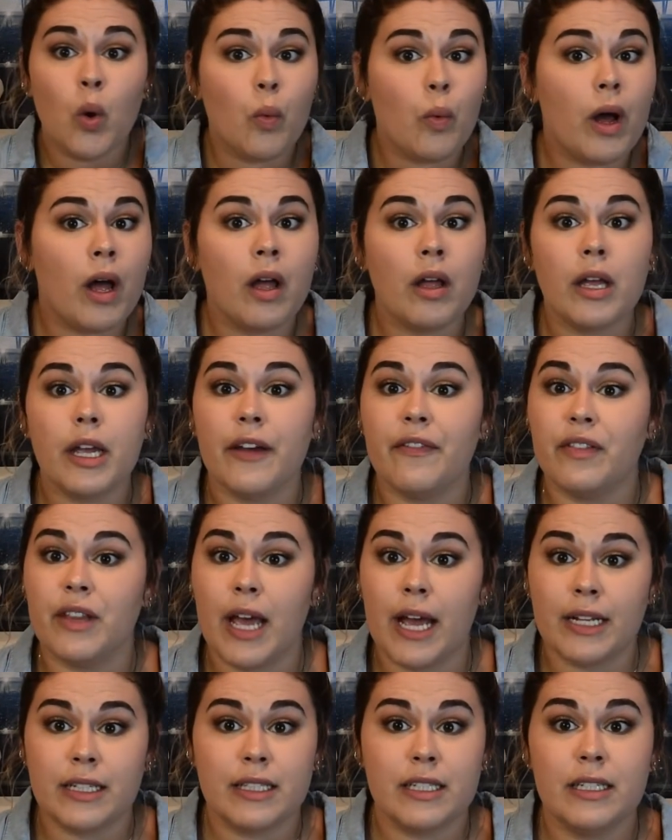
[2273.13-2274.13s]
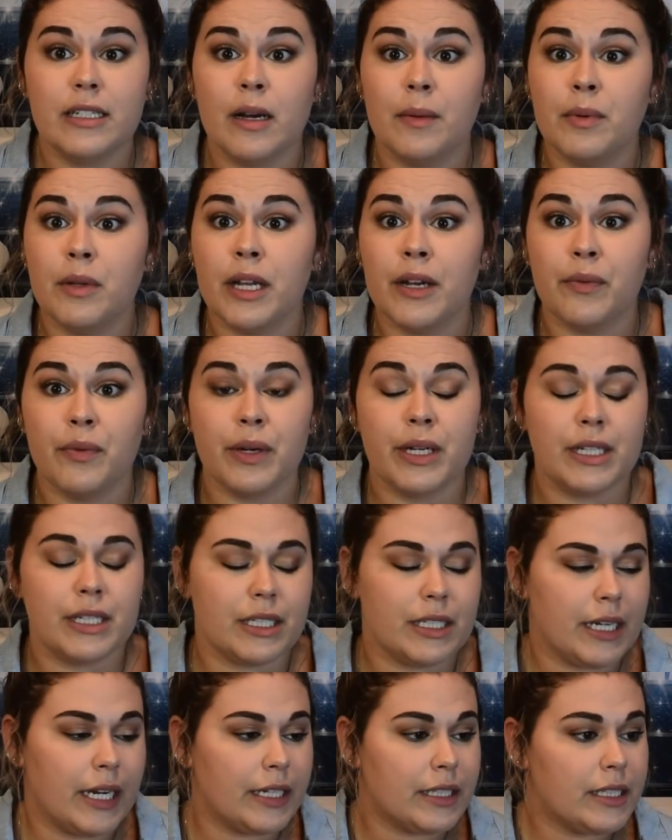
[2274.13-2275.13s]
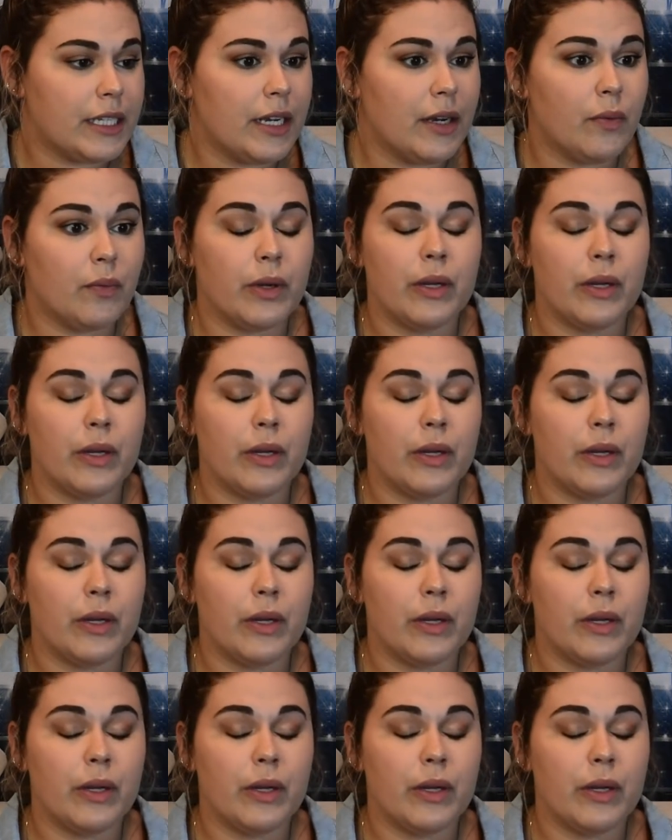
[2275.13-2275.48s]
well, if the NCAA reinstates it,